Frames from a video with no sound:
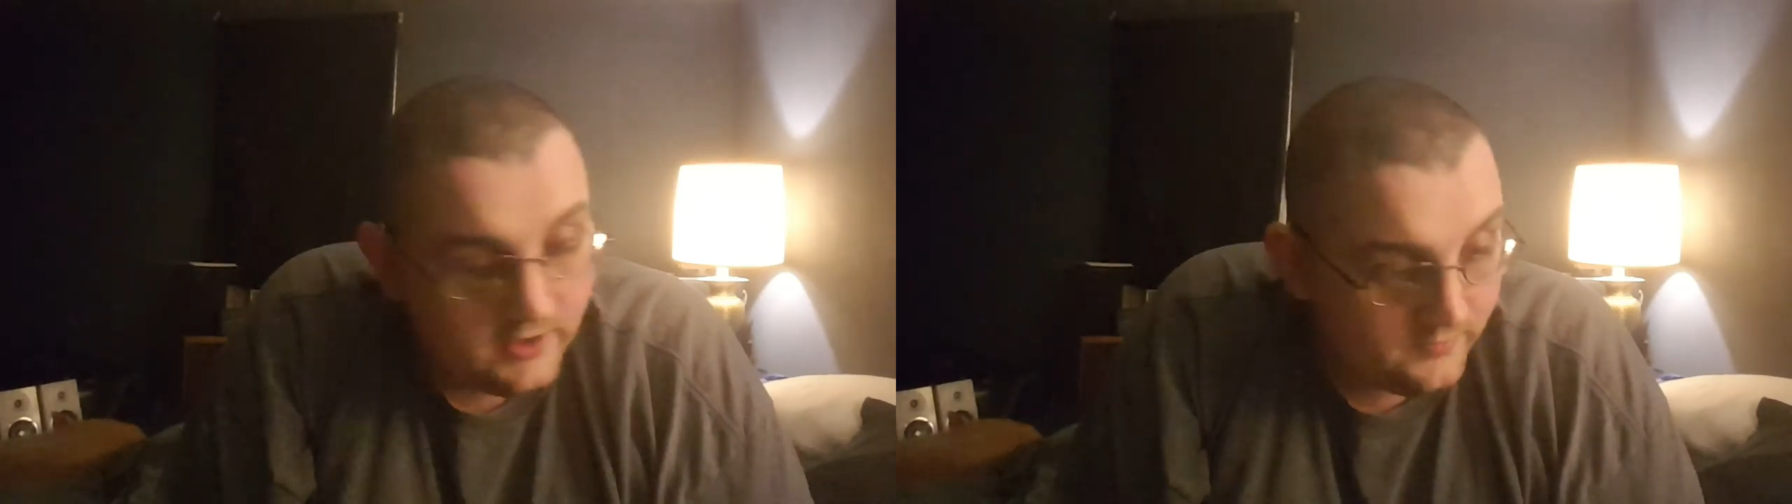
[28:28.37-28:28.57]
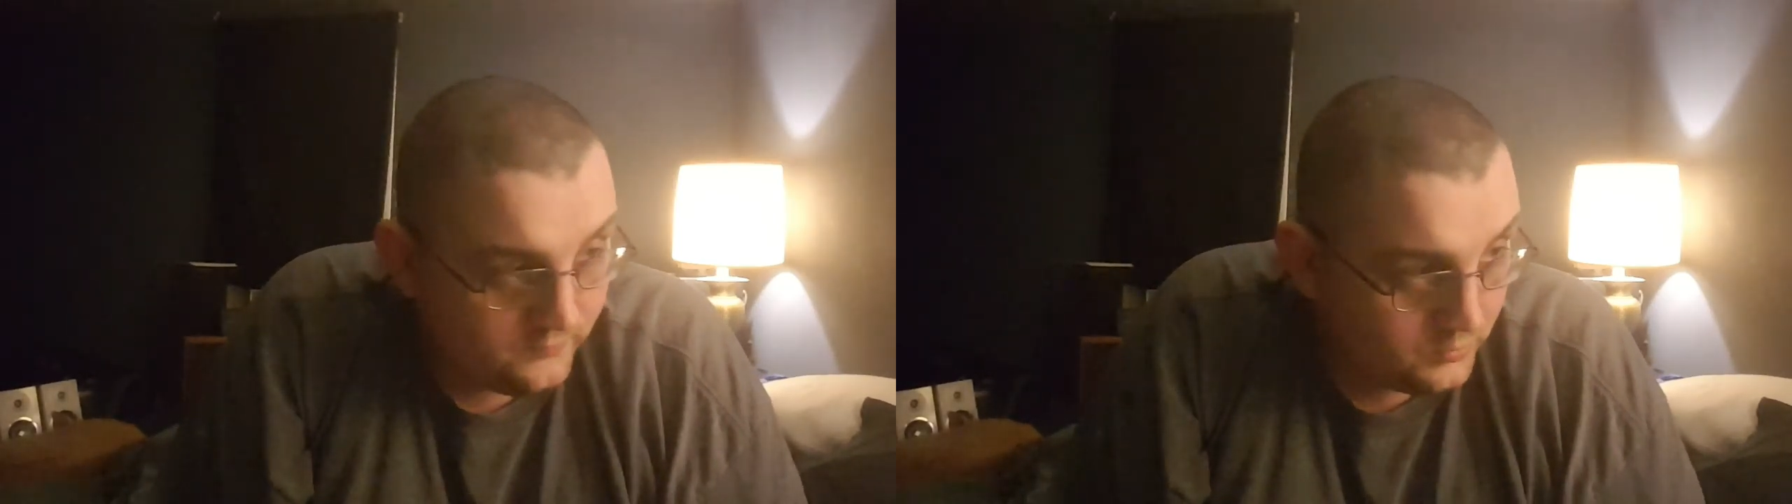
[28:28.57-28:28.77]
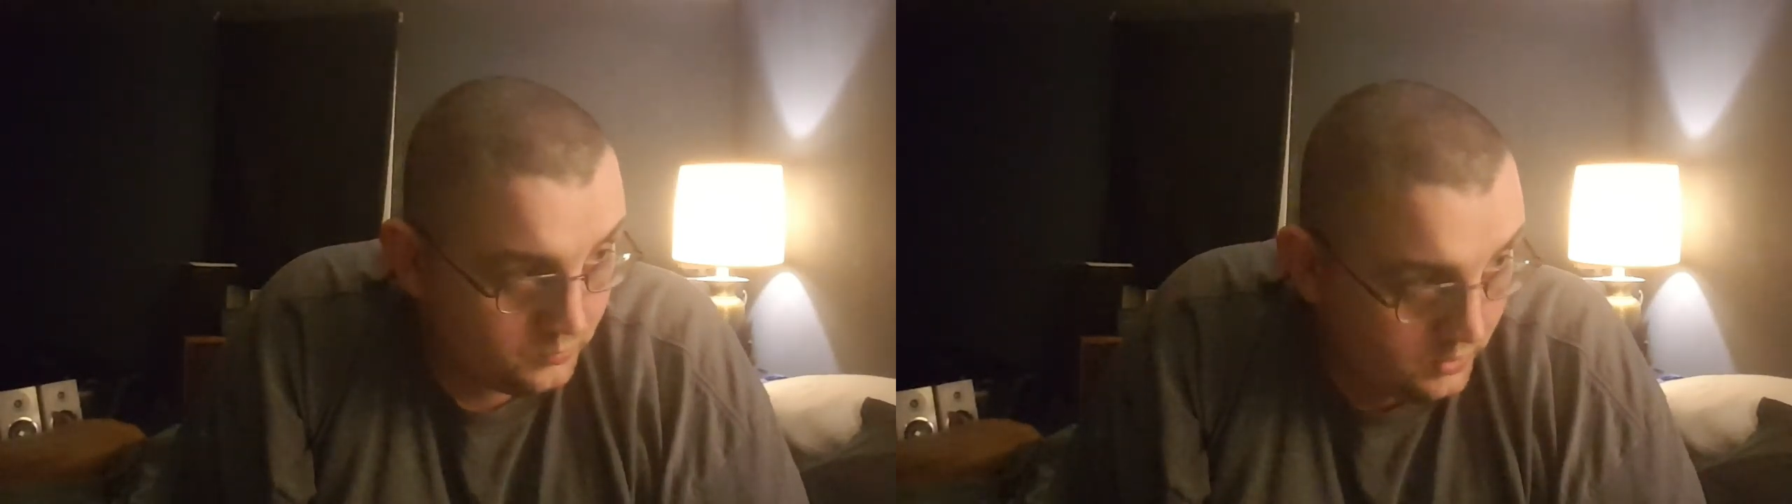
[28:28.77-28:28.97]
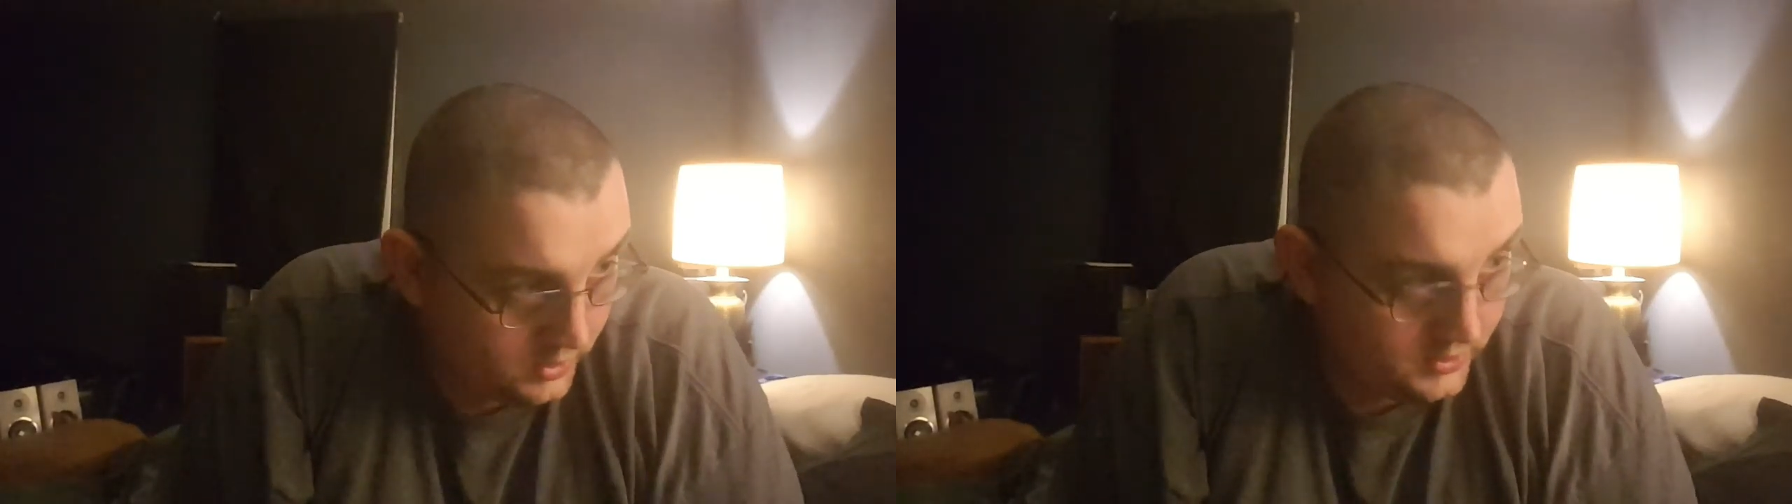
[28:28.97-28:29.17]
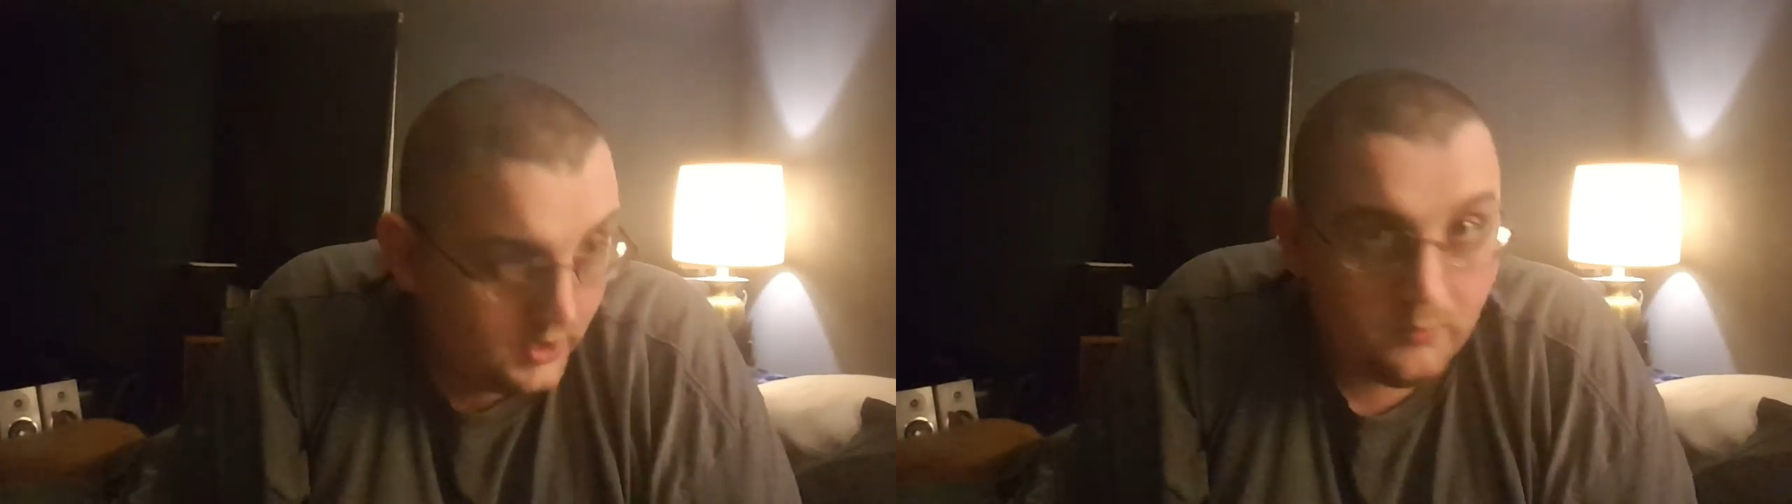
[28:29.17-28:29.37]
For
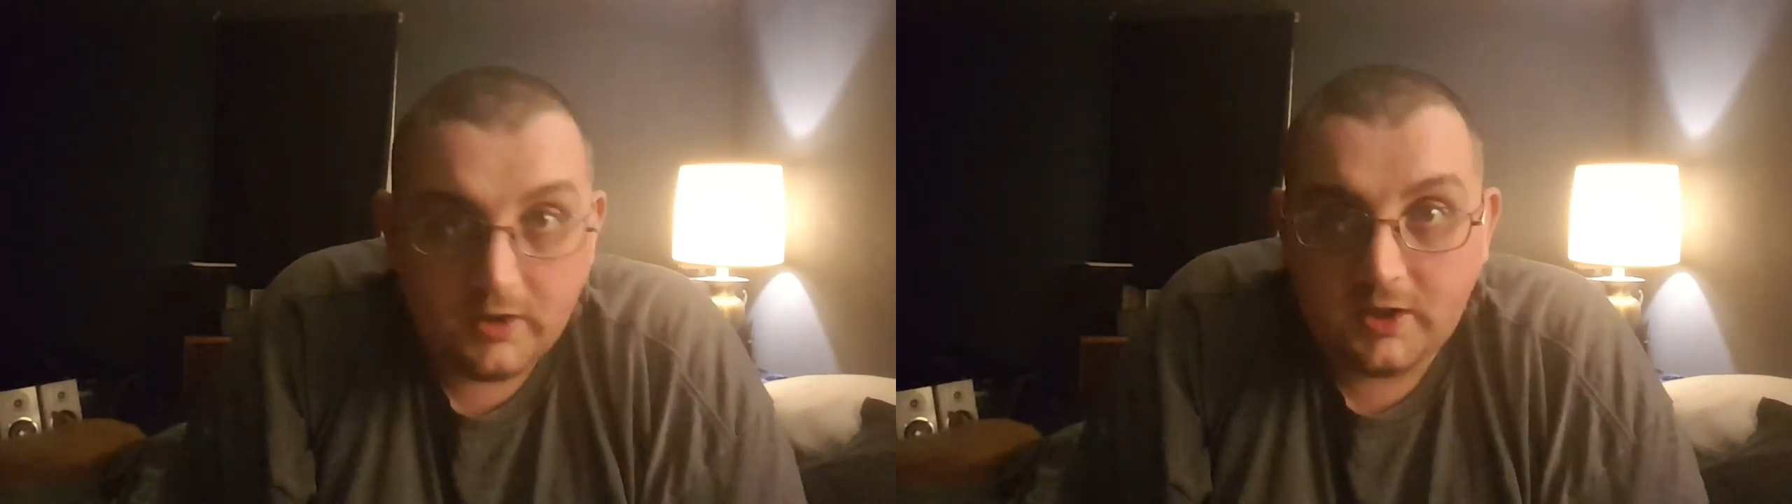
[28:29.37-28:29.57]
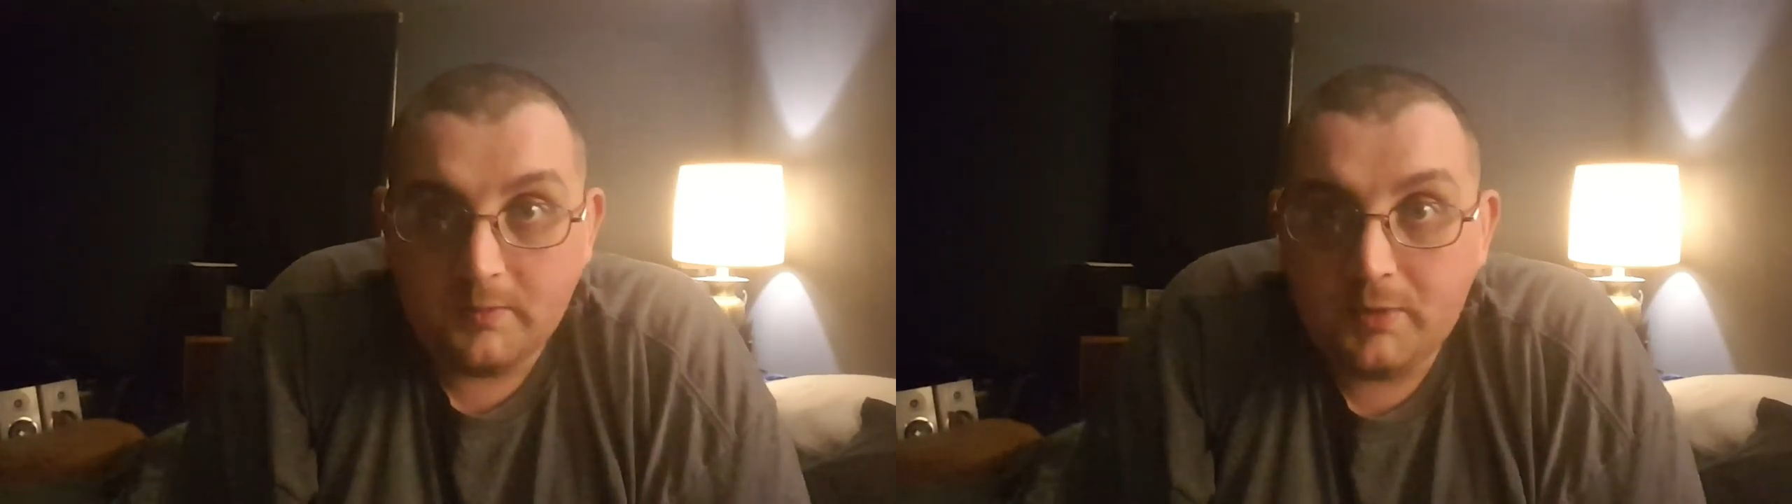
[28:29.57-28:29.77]
one, I want to get